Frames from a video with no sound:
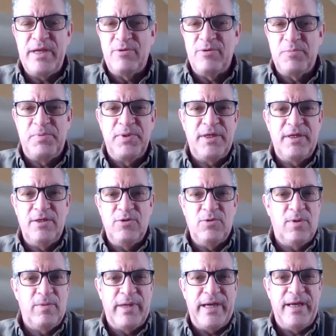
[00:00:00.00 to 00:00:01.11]
to be able to put it
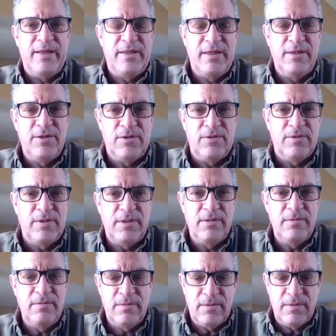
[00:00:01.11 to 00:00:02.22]
into a way that,